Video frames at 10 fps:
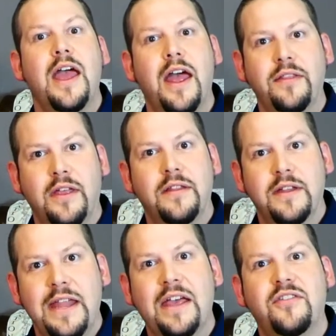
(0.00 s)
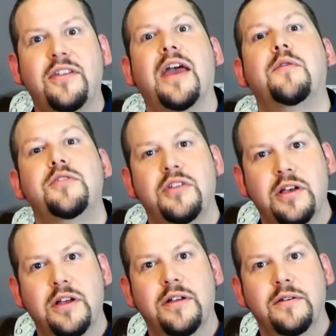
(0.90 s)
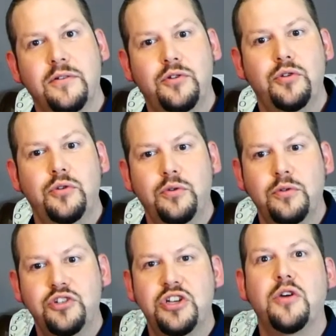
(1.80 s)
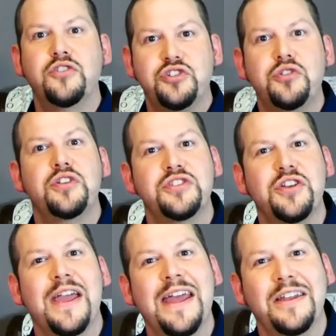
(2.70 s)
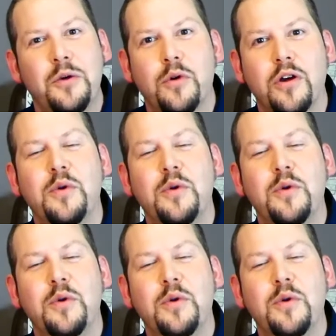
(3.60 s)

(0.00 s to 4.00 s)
And then the next day, to show the students their handiwork,